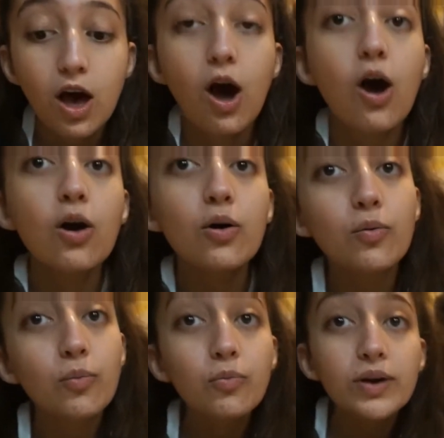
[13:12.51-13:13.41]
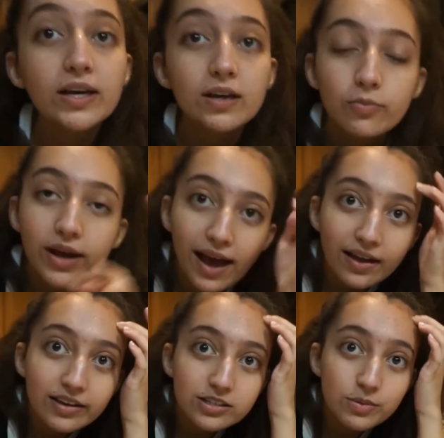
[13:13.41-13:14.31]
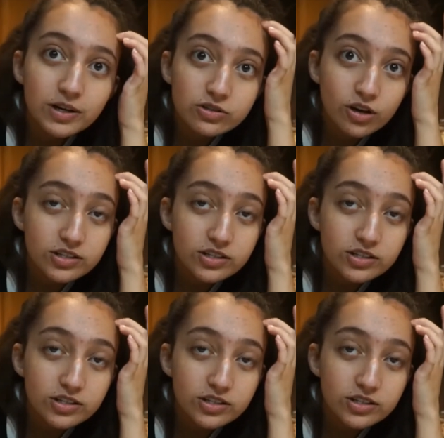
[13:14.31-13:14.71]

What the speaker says: Oh, we had like tomato sauce